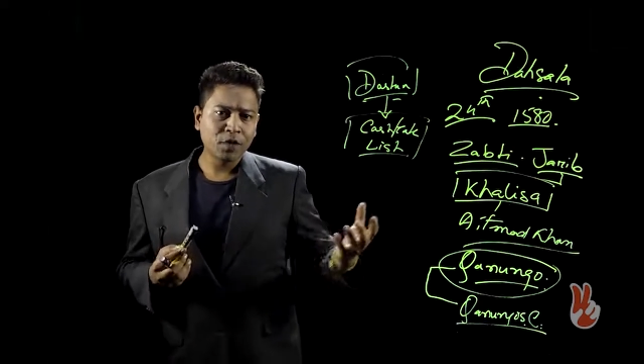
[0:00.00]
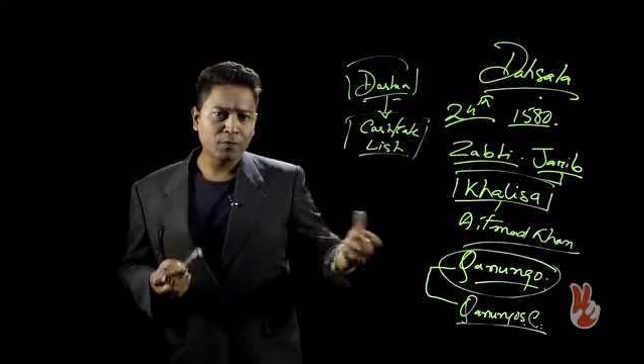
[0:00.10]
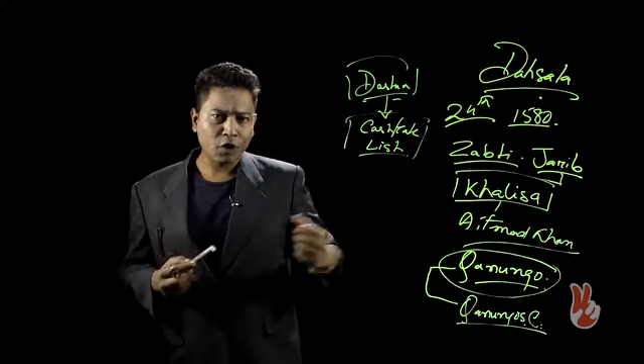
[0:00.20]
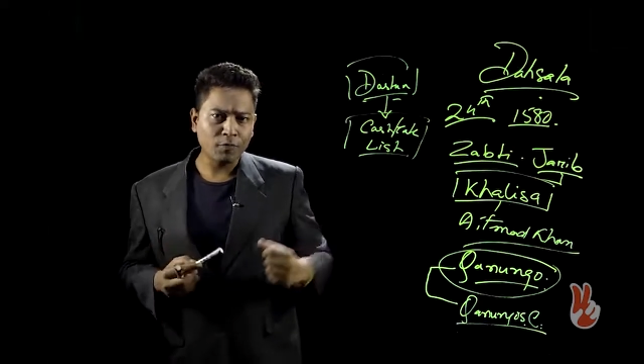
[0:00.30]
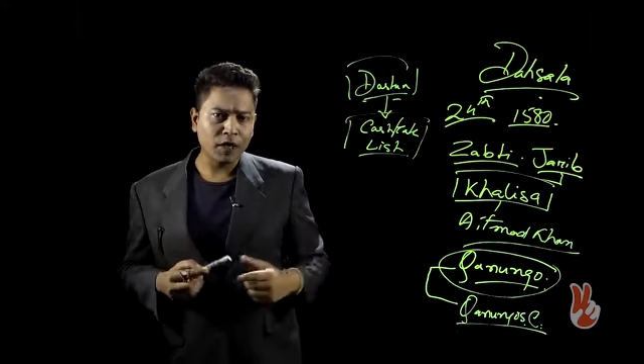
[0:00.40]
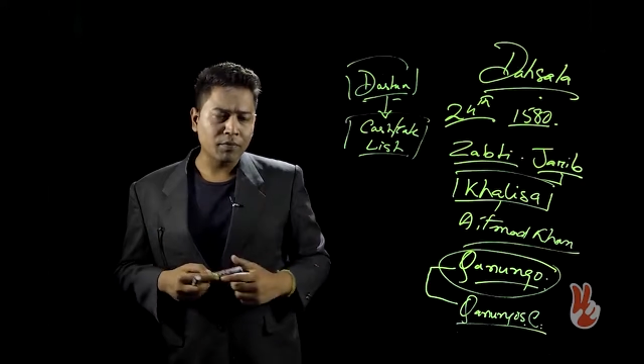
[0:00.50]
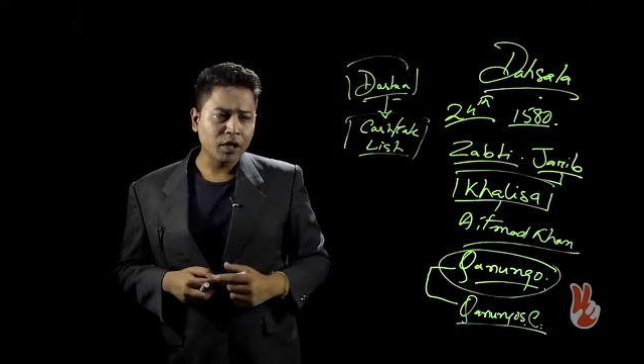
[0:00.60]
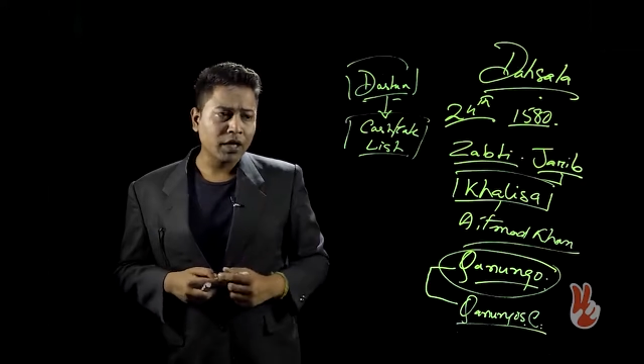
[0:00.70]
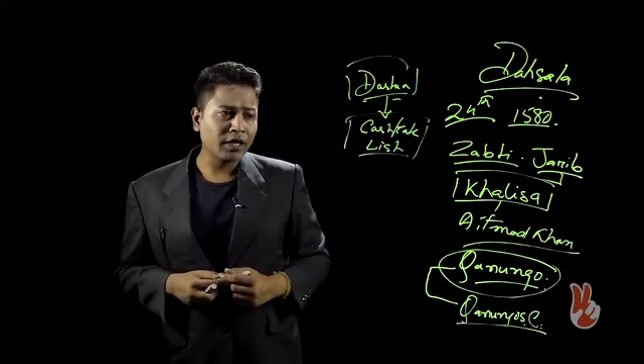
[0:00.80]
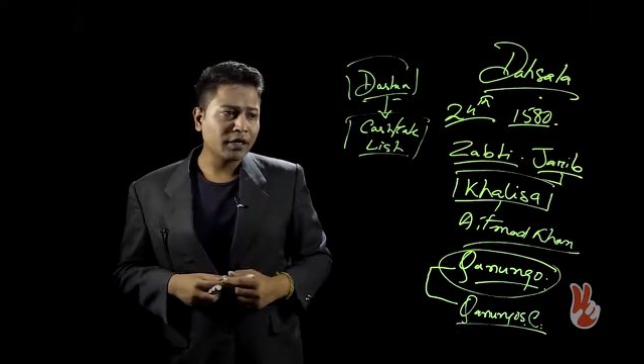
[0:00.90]
problem,
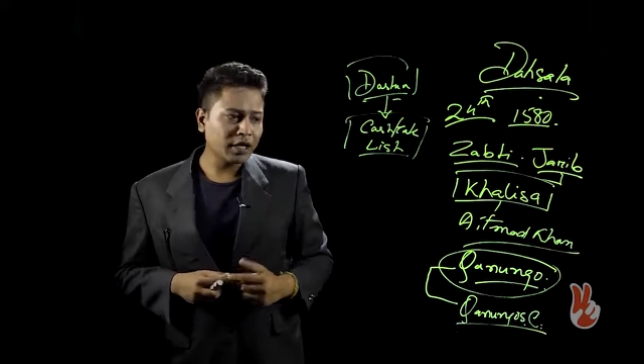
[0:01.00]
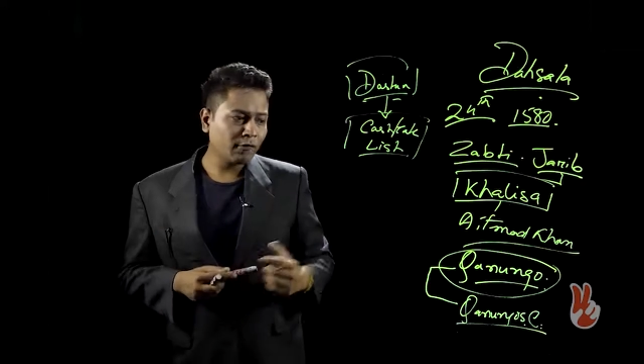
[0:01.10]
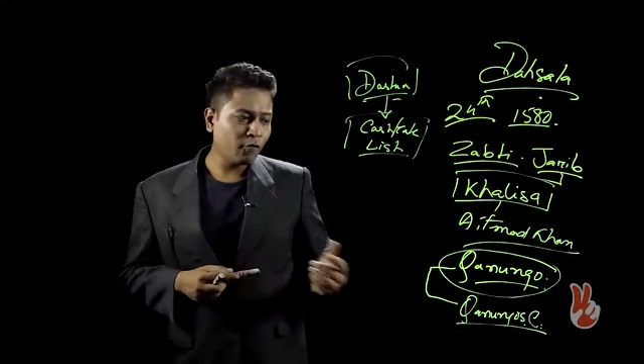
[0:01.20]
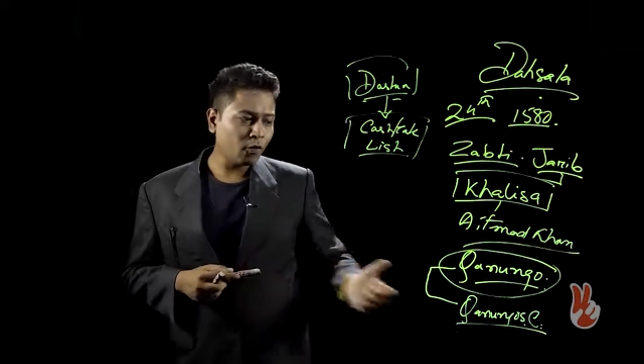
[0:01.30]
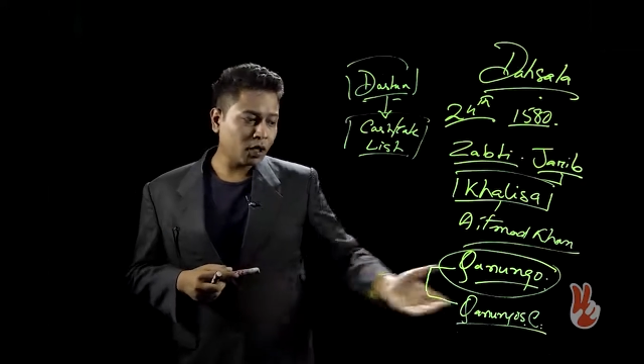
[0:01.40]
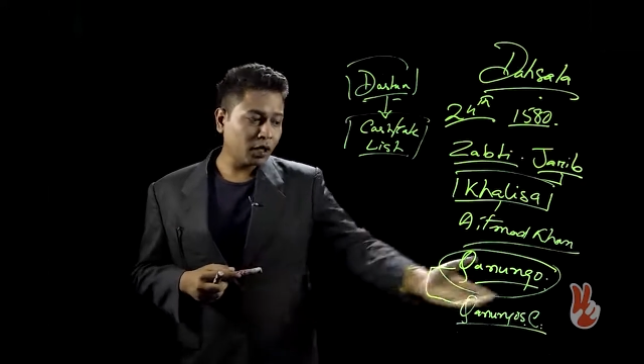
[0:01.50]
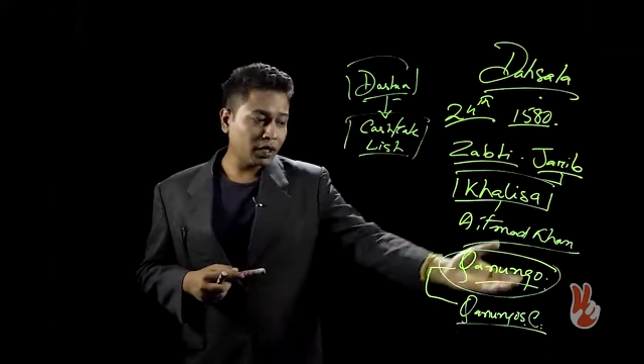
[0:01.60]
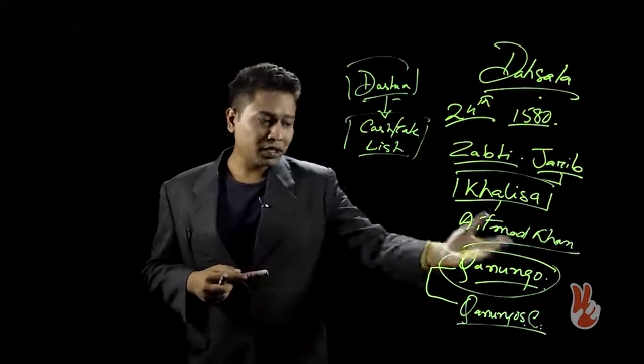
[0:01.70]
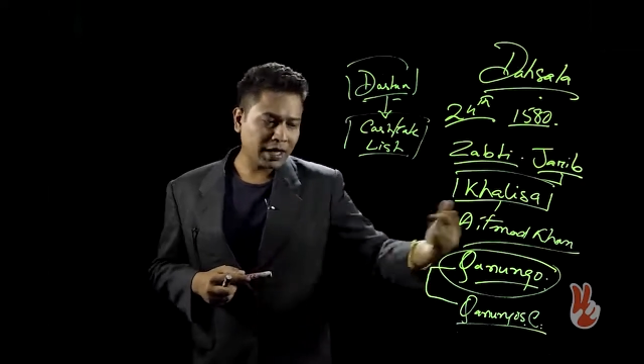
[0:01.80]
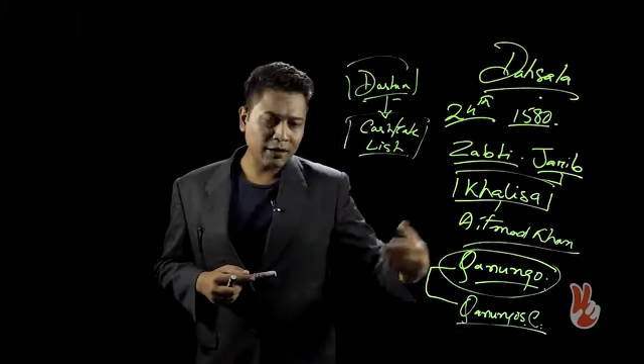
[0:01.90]
and therefore
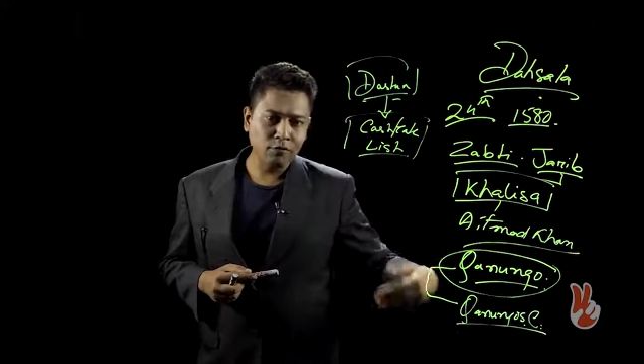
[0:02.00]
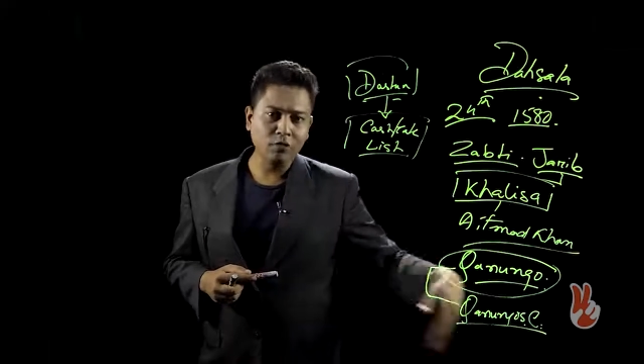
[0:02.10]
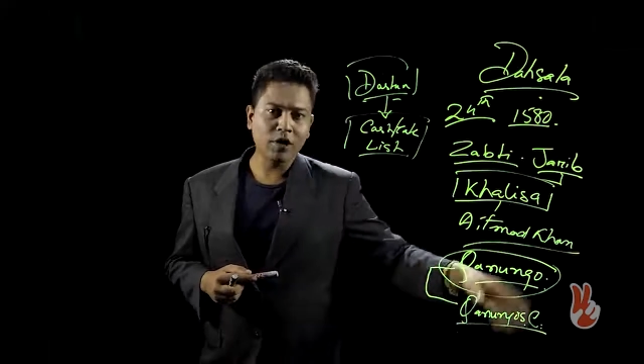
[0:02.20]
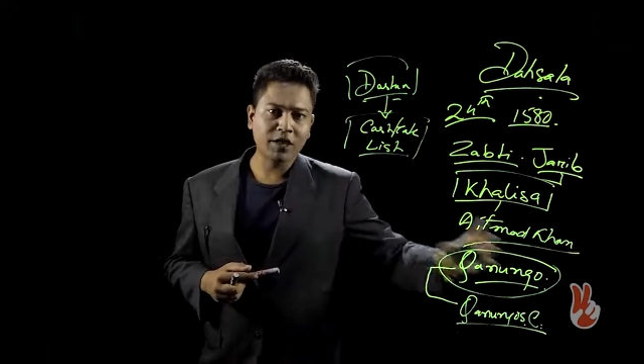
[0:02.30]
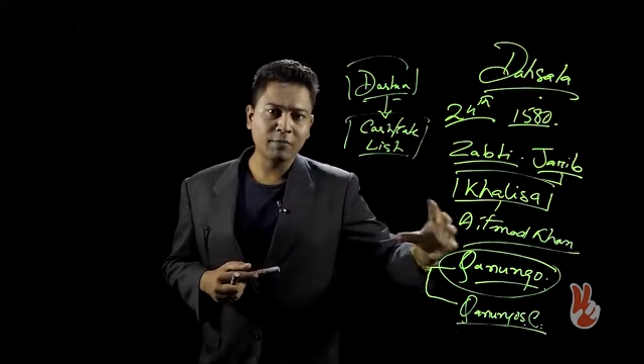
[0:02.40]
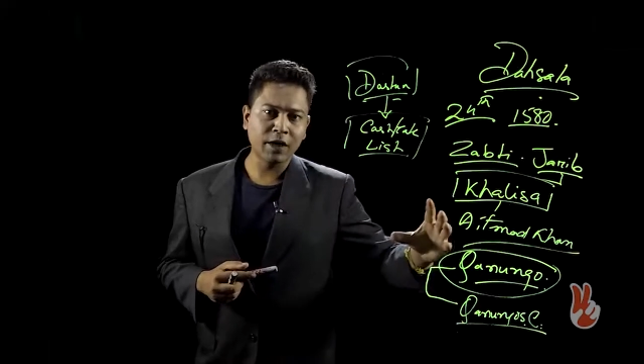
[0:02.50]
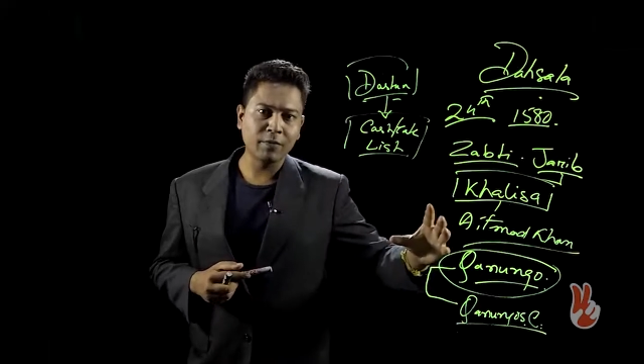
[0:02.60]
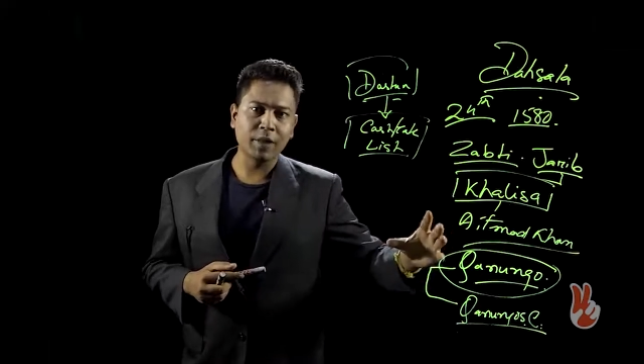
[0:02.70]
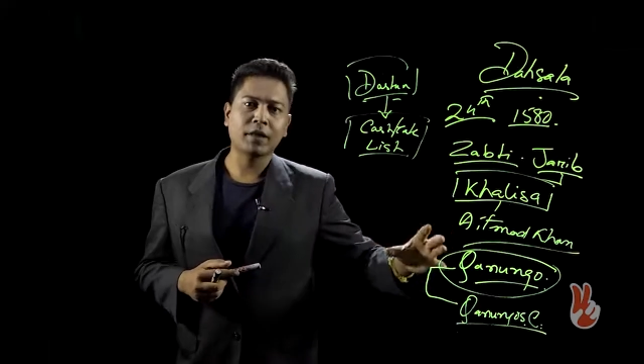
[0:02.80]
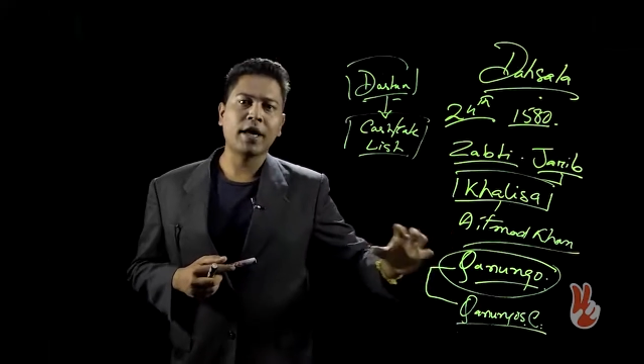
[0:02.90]
this Kanungo experiment,